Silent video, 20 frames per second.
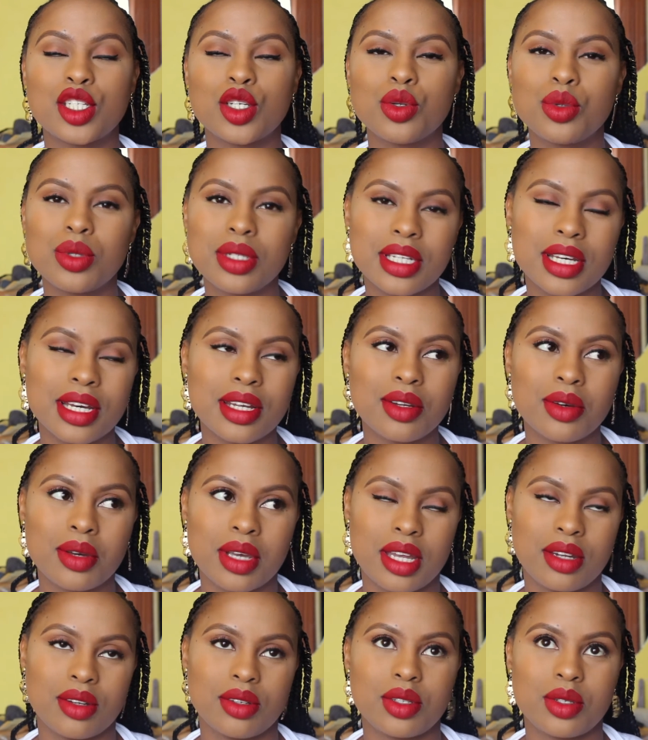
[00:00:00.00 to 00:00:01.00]
not
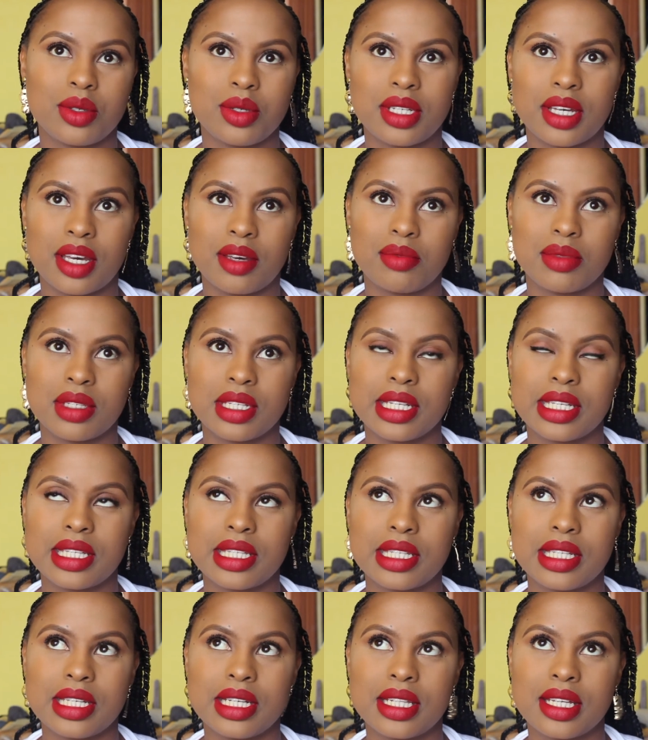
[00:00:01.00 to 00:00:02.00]
2 times.
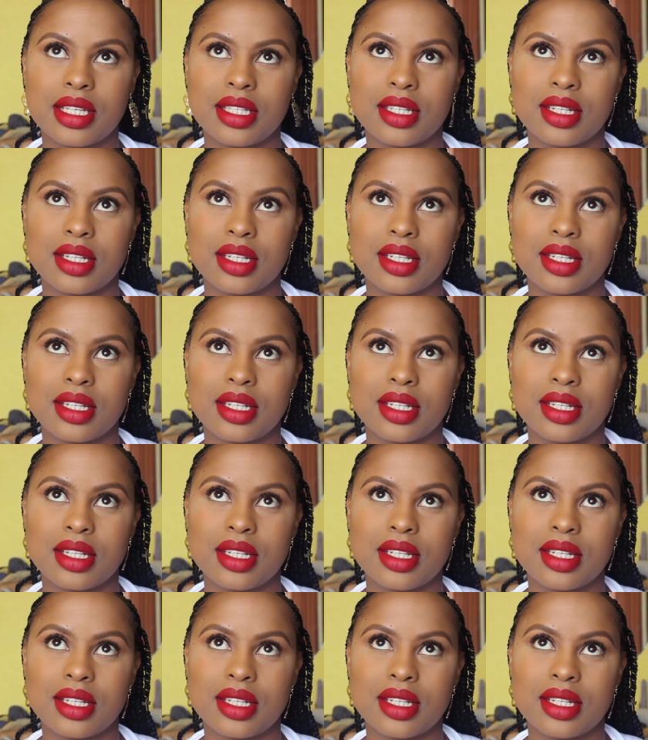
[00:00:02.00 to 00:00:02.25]
Let's see.